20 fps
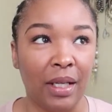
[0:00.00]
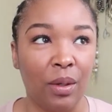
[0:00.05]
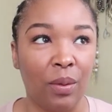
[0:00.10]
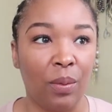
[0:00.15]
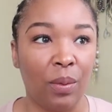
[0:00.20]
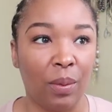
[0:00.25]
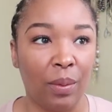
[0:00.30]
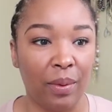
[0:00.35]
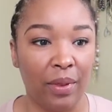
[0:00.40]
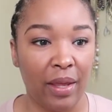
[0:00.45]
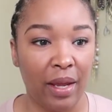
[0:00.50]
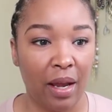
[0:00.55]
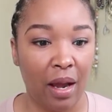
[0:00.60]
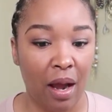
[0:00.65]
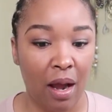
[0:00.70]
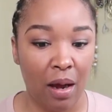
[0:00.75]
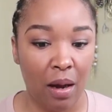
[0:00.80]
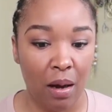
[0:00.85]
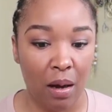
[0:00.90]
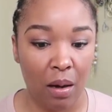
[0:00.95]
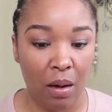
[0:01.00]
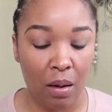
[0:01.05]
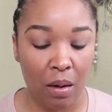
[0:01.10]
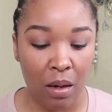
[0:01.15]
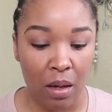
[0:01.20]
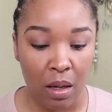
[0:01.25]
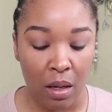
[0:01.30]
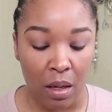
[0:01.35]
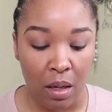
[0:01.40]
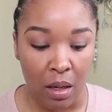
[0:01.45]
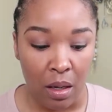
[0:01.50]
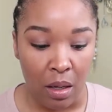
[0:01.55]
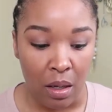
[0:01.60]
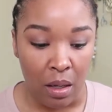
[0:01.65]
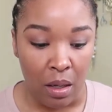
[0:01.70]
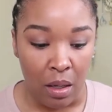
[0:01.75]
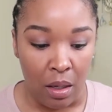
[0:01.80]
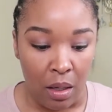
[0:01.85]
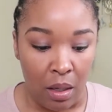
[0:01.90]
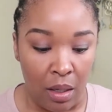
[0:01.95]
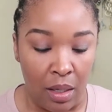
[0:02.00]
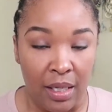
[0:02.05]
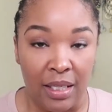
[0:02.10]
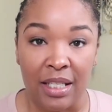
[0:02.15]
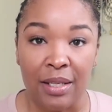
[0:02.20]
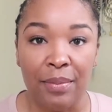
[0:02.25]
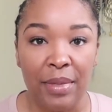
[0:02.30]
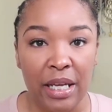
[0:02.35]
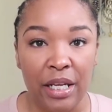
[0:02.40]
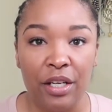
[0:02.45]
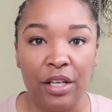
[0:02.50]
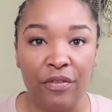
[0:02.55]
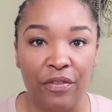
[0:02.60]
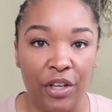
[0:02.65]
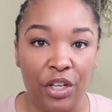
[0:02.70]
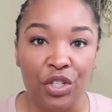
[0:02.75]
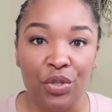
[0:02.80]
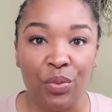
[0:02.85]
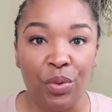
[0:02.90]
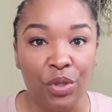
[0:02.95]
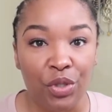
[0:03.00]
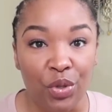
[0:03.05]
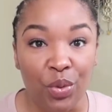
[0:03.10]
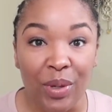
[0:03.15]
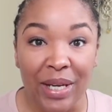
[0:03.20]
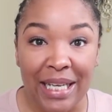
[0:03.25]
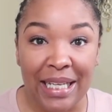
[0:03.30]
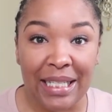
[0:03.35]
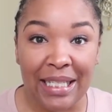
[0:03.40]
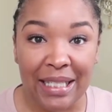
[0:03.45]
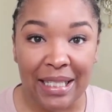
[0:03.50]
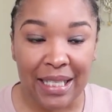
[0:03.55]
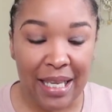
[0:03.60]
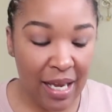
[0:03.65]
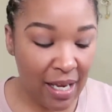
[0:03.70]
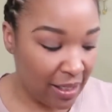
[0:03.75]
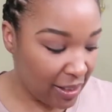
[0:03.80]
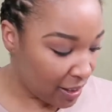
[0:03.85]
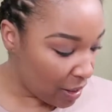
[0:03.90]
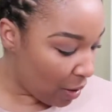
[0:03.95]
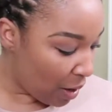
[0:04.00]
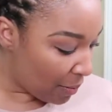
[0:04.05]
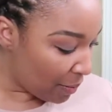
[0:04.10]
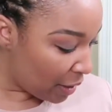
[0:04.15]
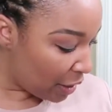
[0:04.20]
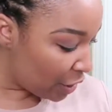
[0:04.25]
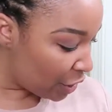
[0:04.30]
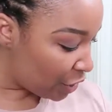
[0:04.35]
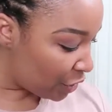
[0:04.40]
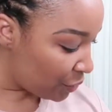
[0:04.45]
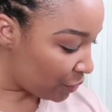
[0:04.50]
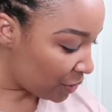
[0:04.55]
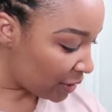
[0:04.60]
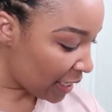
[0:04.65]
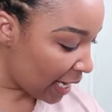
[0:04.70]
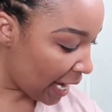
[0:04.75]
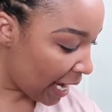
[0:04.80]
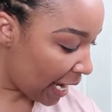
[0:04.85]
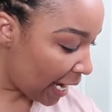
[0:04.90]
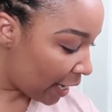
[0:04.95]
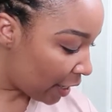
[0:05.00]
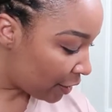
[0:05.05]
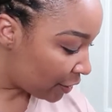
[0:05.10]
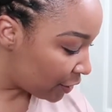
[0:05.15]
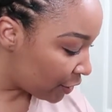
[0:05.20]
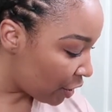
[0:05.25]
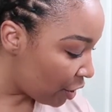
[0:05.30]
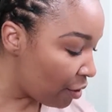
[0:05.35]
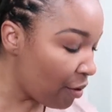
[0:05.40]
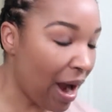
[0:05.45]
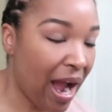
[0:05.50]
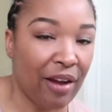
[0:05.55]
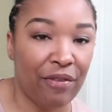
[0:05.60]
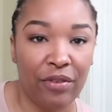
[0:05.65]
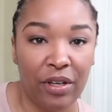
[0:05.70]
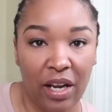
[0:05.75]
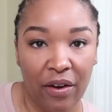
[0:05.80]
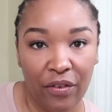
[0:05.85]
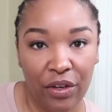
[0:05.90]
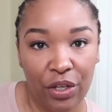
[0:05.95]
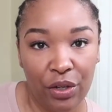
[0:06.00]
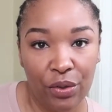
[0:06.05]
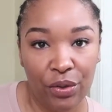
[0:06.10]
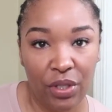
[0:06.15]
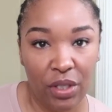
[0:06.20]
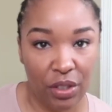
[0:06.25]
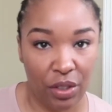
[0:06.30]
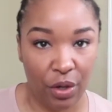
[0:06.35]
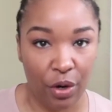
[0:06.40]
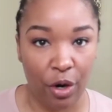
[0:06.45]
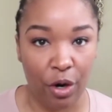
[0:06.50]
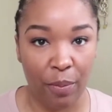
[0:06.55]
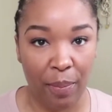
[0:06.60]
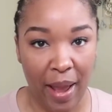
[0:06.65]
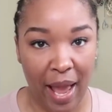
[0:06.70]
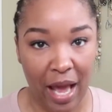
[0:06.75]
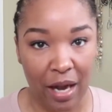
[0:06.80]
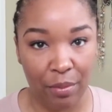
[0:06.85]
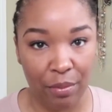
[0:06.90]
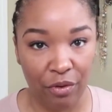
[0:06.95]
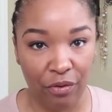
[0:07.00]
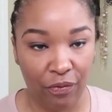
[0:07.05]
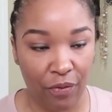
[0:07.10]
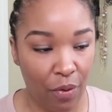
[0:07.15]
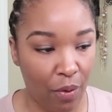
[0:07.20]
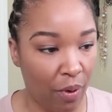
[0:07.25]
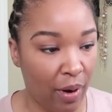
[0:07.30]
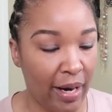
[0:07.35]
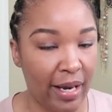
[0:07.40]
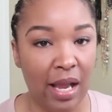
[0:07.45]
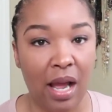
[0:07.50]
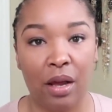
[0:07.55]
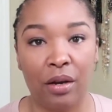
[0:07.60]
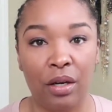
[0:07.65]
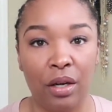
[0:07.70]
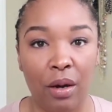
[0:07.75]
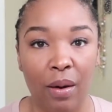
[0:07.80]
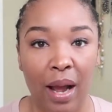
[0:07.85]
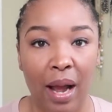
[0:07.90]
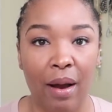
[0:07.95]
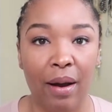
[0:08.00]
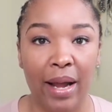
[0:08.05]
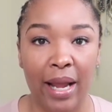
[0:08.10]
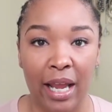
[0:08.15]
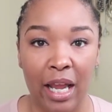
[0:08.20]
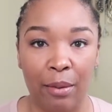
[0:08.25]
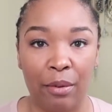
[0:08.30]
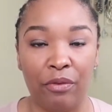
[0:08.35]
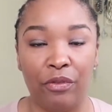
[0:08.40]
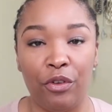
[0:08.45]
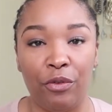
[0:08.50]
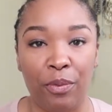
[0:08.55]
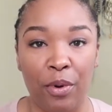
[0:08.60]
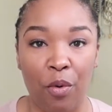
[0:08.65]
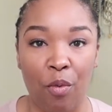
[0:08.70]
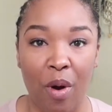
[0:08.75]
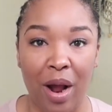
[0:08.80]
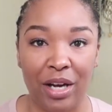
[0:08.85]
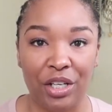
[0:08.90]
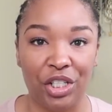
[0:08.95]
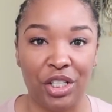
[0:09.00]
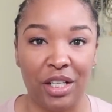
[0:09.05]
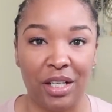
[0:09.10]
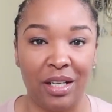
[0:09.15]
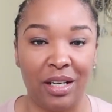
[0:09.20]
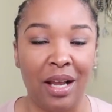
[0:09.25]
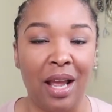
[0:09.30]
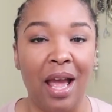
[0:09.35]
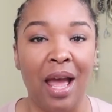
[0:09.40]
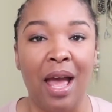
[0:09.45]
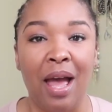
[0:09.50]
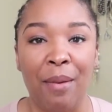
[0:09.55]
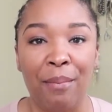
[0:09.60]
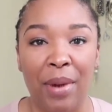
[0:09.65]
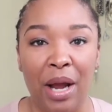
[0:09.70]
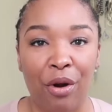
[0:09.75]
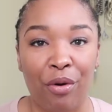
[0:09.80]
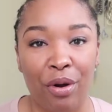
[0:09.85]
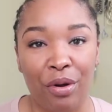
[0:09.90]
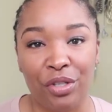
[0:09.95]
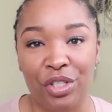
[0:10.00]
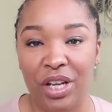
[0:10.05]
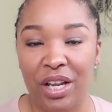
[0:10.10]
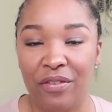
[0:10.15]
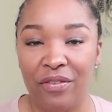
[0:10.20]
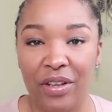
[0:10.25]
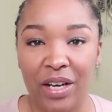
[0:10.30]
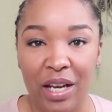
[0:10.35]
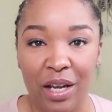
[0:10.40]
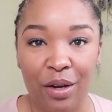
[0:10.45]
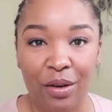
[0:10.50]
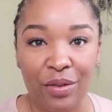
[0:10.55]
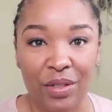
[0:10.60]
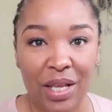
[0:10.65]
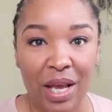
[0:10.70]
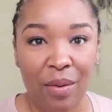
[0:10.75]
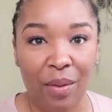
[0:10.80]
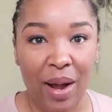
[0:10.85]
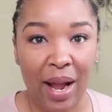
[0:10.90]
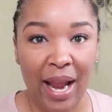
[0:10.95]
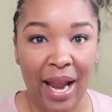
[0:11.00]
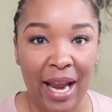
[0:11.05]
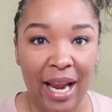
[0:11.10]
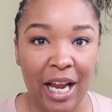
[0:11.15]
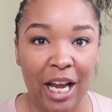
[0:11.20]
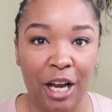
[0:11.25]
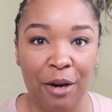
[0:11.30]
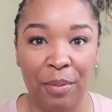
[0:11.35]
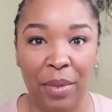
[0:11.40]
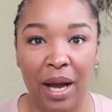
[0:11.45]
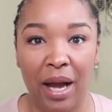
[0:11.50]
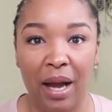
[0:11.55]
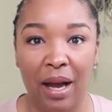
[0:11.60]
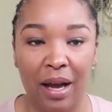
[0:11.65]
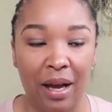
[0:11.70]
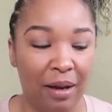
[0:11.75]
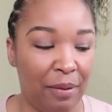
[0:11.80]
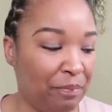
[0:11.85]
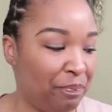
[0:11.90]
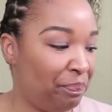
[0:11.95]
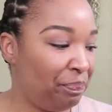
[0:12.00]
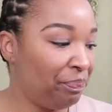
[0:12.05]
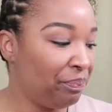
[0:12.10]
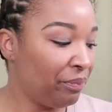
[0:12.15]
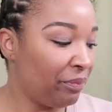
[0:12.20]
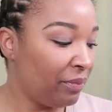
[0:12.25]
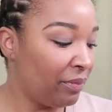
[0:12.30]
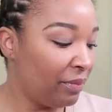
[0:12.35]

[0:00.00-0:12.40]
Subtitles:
what were they called? Some individual twists. So I'm going to use that hair. So I've never used this curl pattern before. Y'all know how I am if you've been watching my crochet videos, how I am.